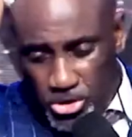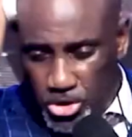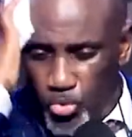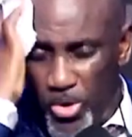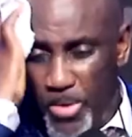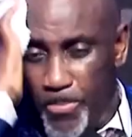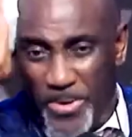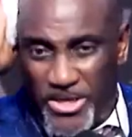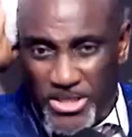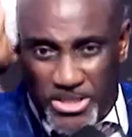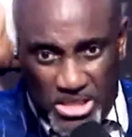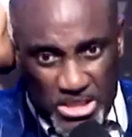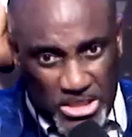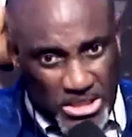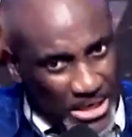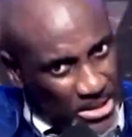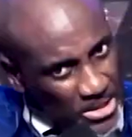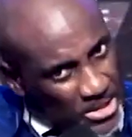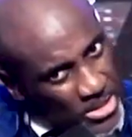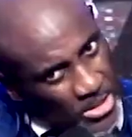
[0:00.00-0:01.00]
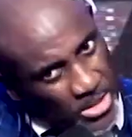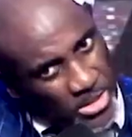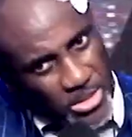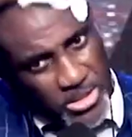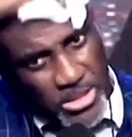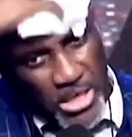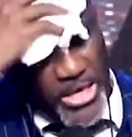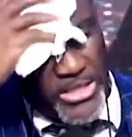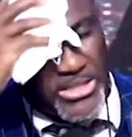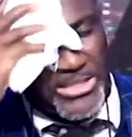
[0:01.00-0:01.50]
Caesar's. Are you
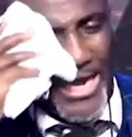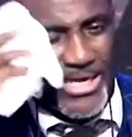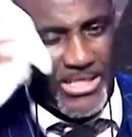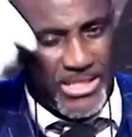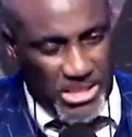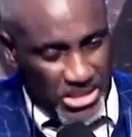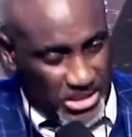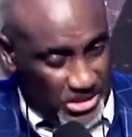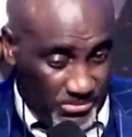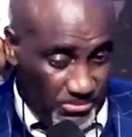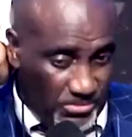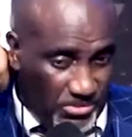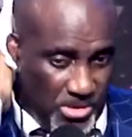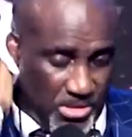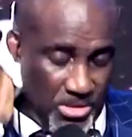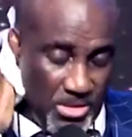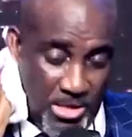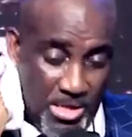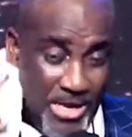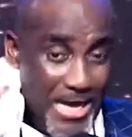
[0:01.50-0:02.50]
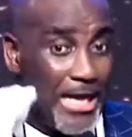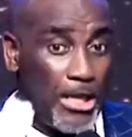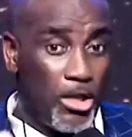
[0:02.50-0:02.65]
sure? Yes. Watch me.